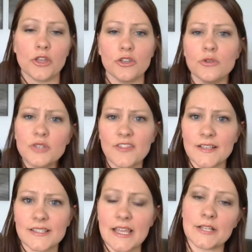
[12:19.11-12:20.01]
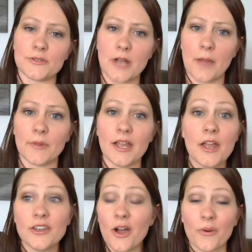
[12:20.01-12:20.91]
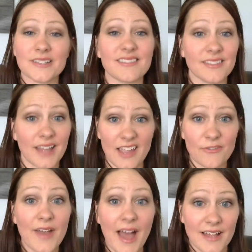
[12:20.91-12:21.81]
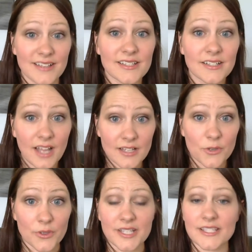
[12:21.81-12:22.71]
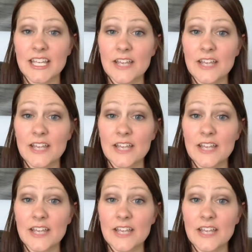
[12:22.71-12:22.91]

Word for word: you did this thing, so now I'm going No, it's life has consequences.